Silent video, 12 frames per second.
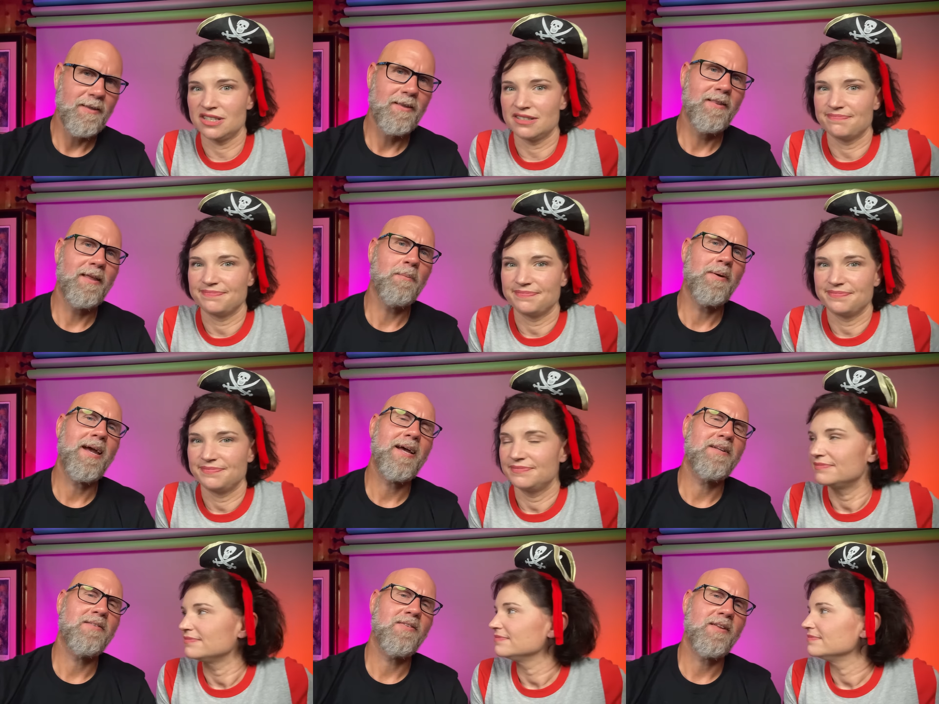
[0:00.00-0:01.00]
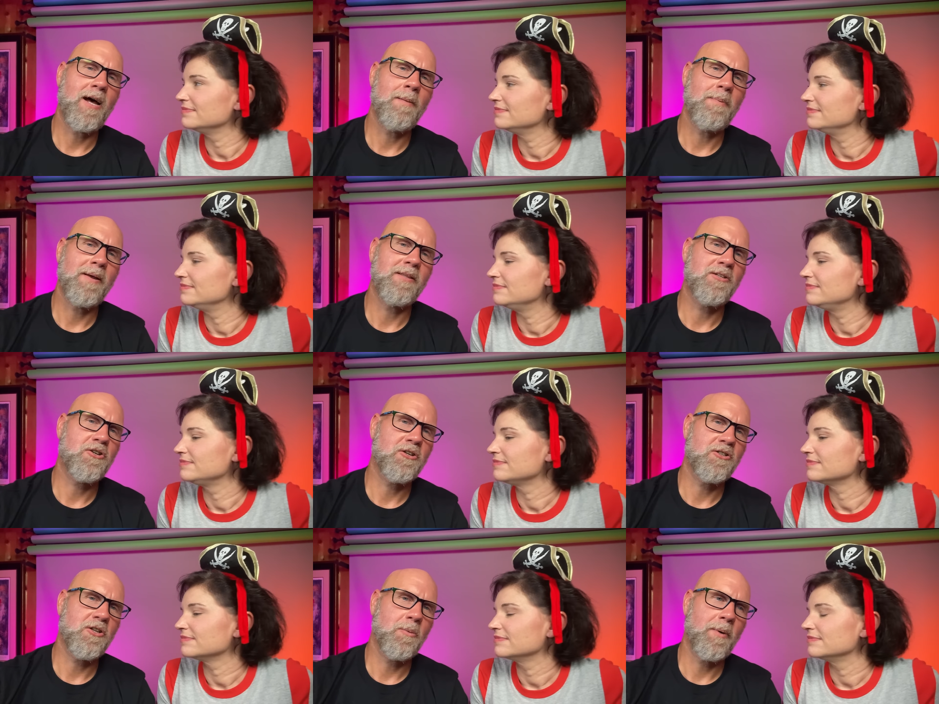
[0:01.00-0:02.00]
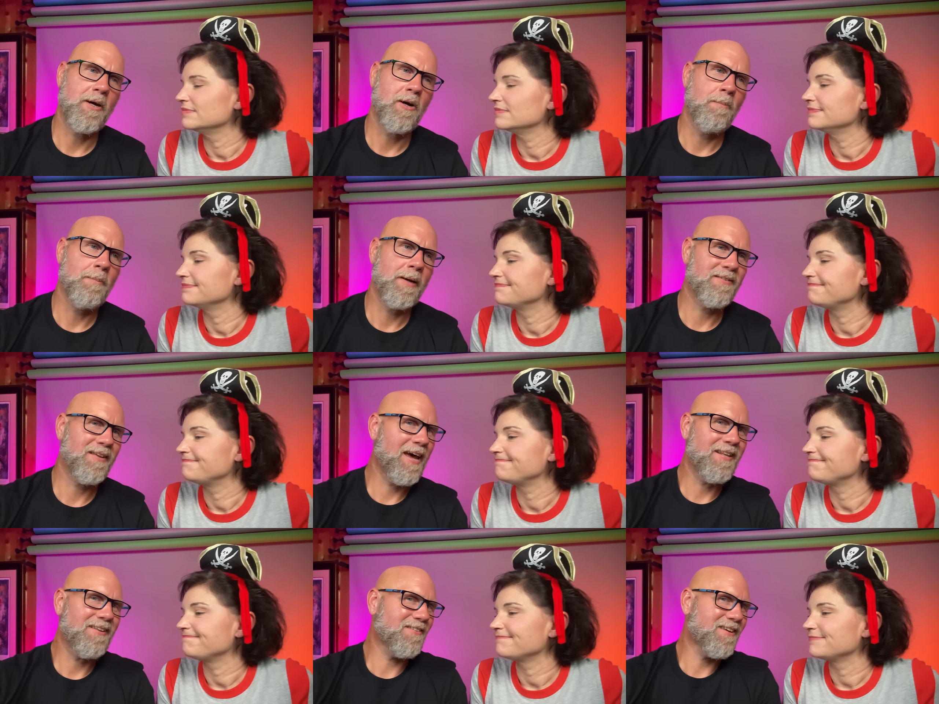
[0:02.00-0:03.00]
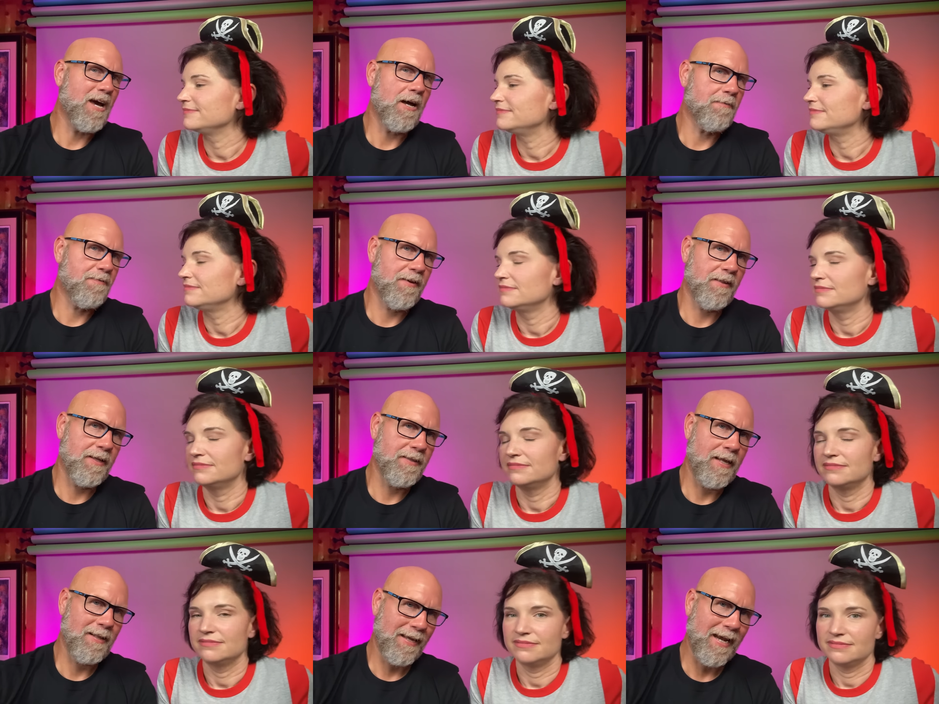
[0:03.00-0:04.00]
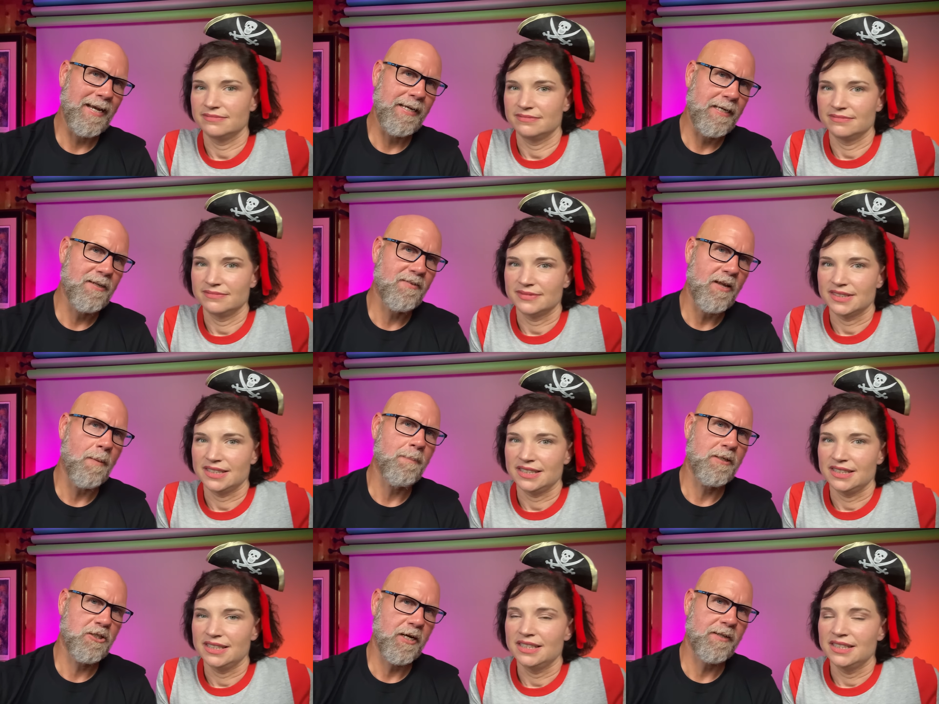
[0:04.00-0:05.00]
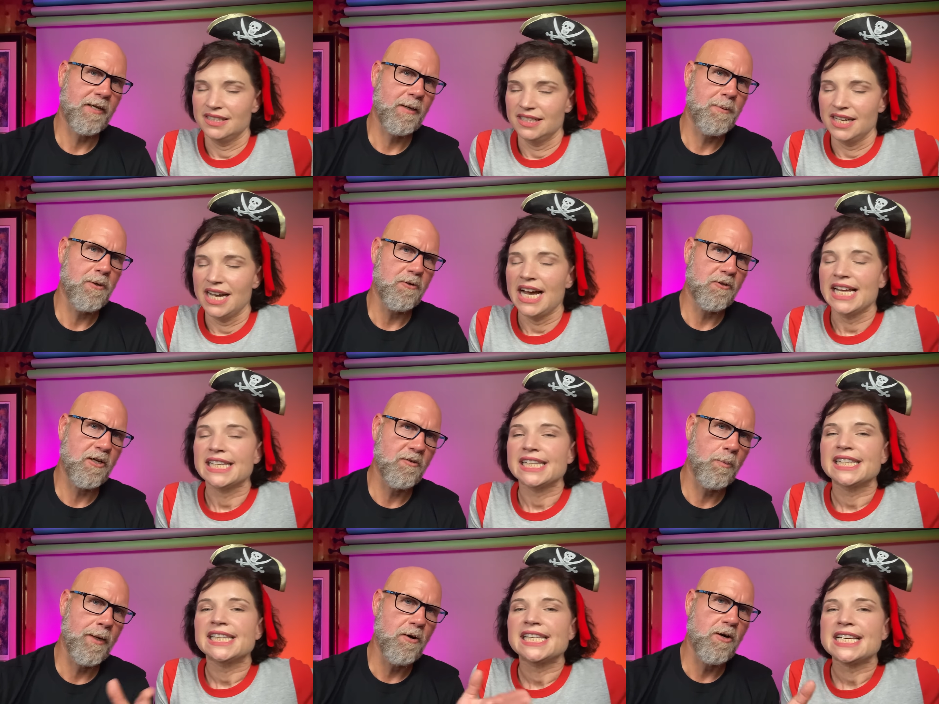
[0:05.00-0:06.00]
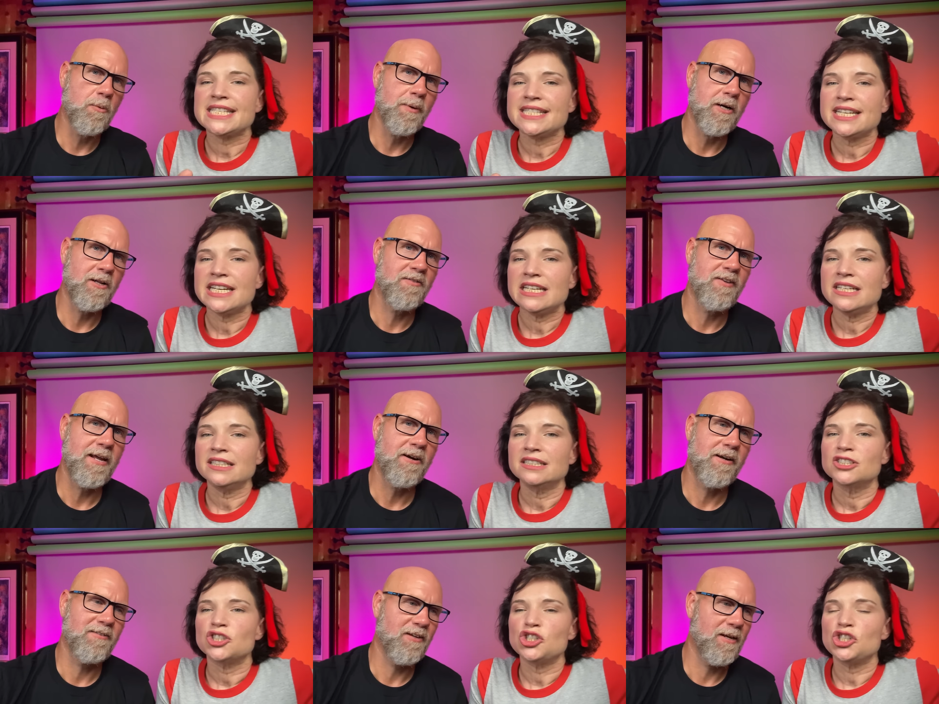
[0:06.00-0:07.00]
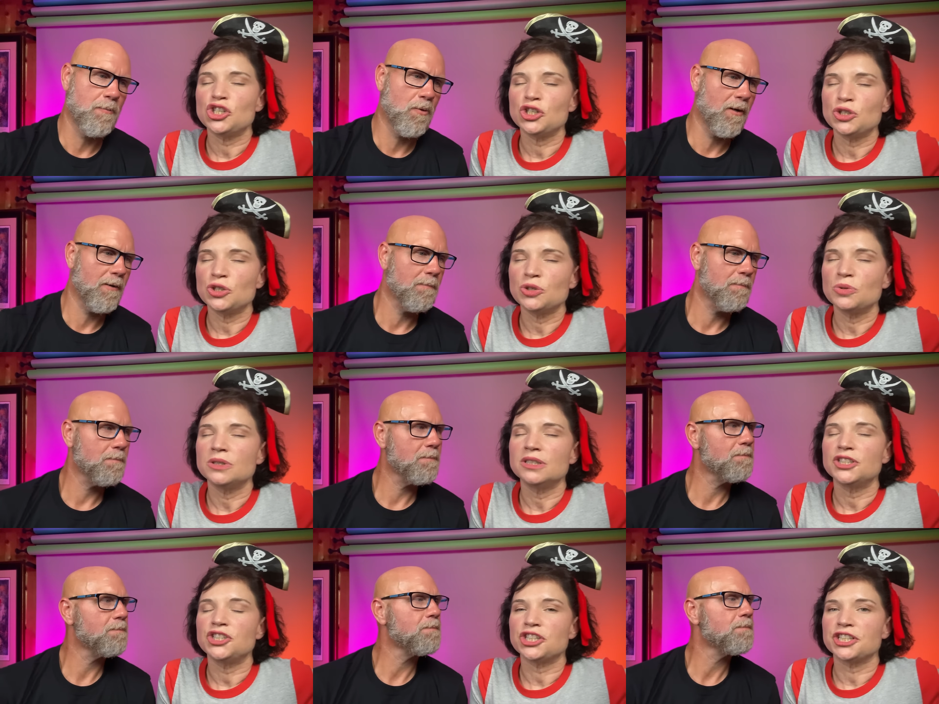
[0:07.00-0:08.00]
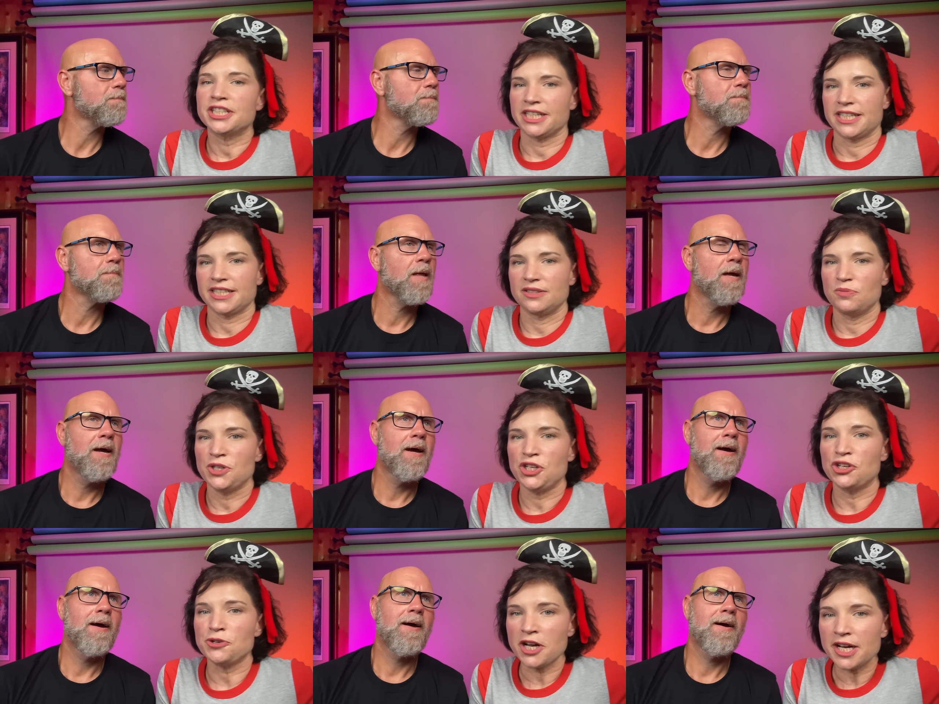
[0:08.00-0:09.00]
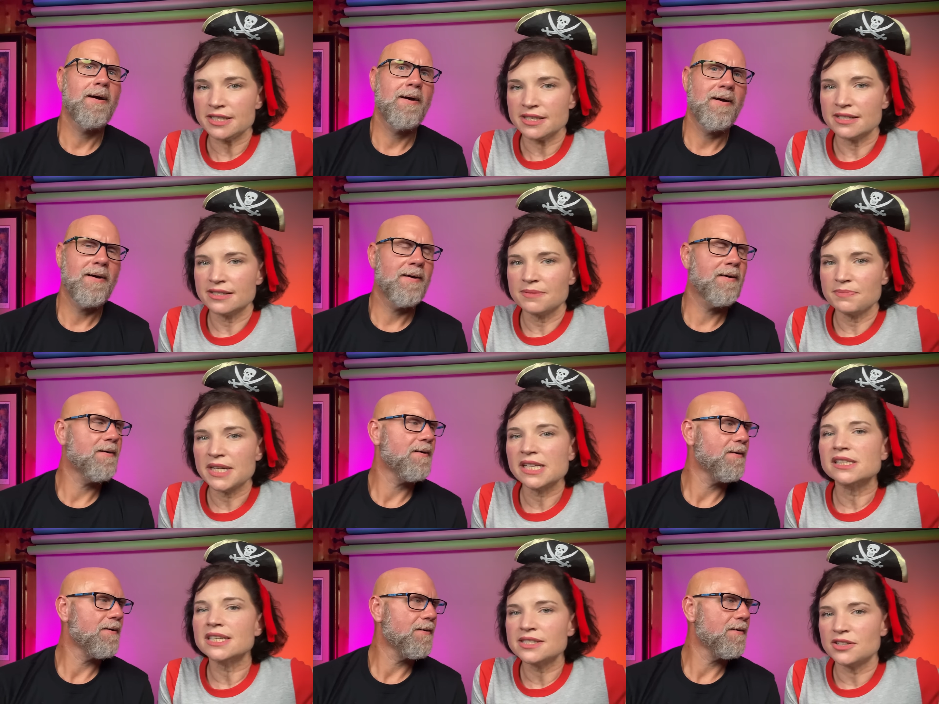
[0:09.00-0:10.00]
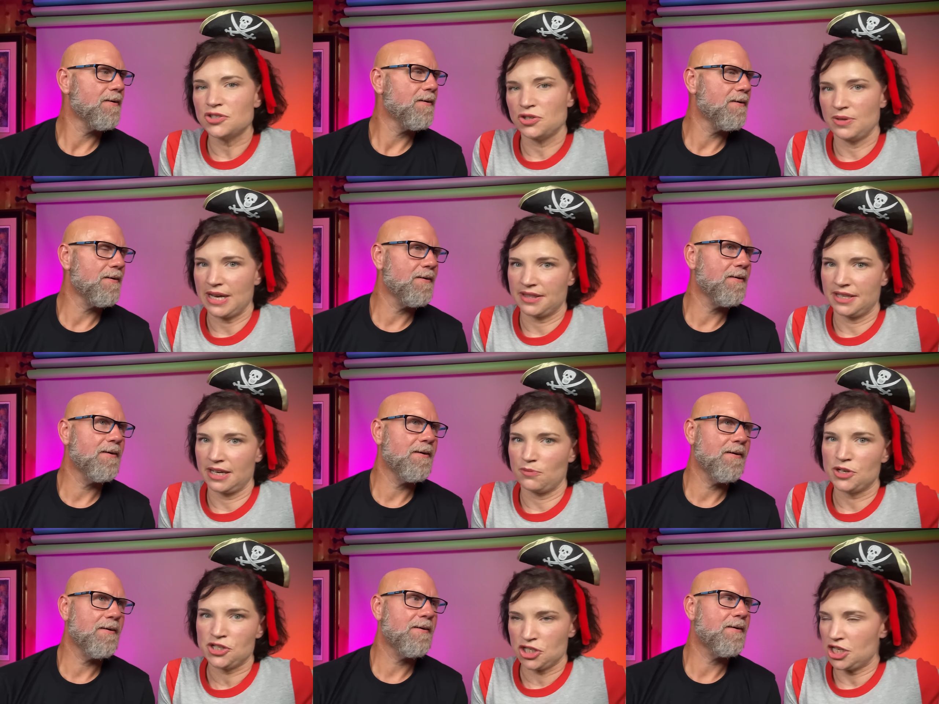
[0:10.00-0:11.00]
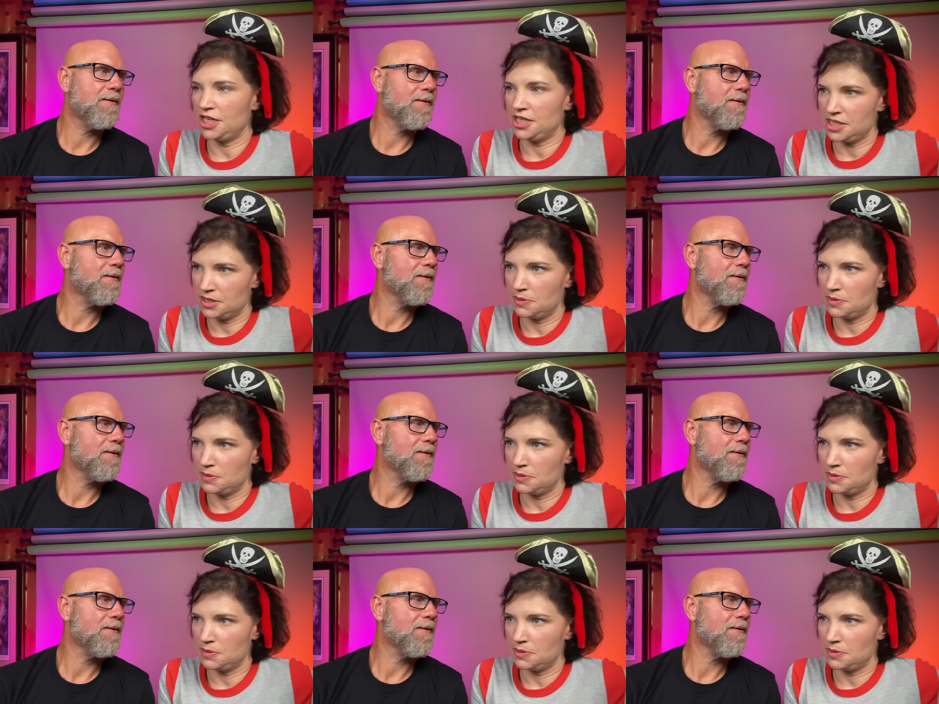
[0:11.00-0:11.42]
Speaker 1: Then we had to stop at the church on the way home because I had this gut feeling that, like, I need to stop and check the computers because we
Speaker 2: don't go in on Saturdays anymore. Listen to your gut. When your gut says something, listen to that thing, which is